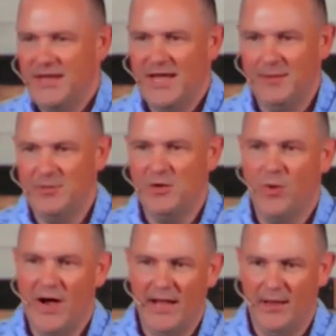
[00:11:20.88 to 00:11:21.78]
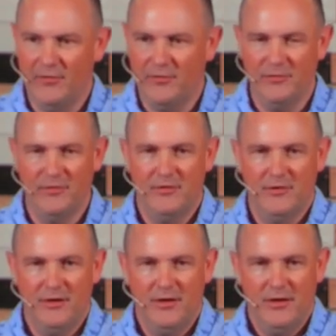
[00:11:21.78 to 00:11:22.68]
and be wise.
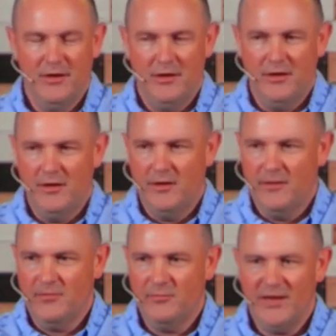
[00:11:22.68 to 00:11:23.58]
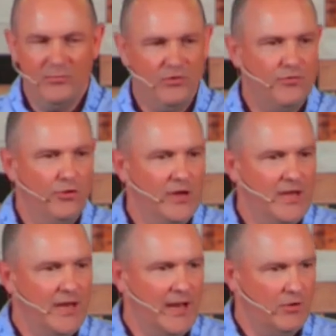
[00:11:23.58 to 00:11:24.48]
Sometimes just
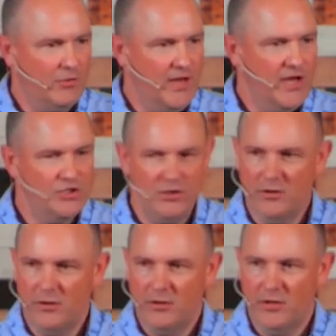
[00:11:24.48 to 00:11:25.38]
looking at creation